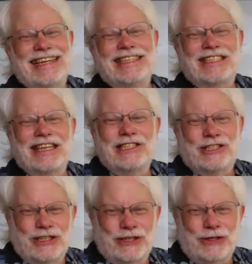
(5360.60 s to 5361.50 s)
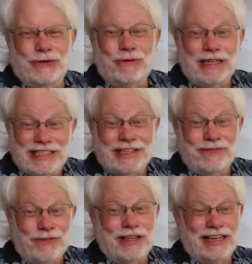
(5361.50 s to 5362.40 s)
it's the reason
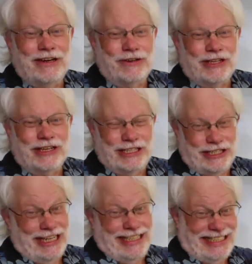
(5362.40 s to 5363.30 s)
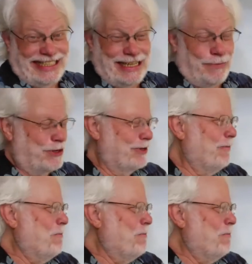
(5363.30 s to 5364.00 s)
for that calculation I skipped.